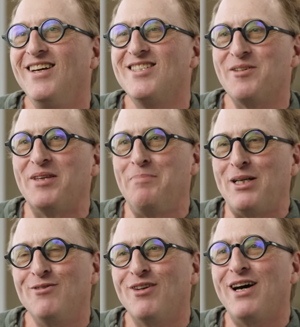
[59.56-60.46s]
So in The
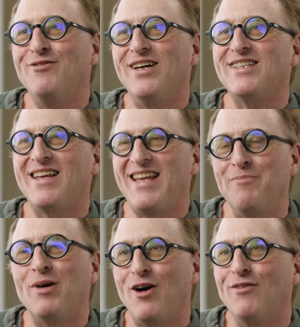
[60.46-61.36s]
Butterfly Effect, I
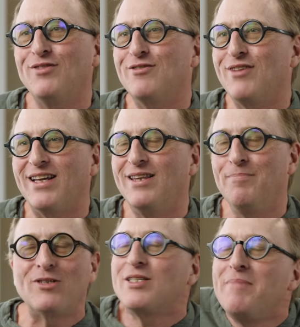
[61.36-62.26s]
then went off to find the
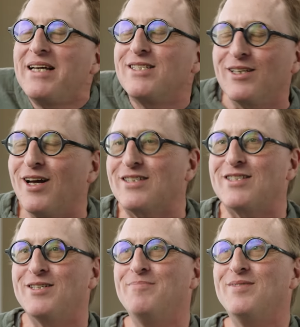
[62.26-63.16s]
most amazing
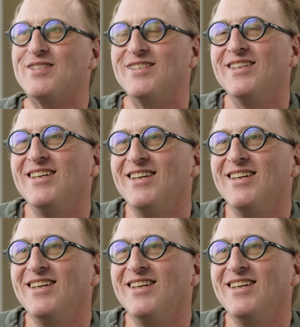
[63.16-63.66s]
customs.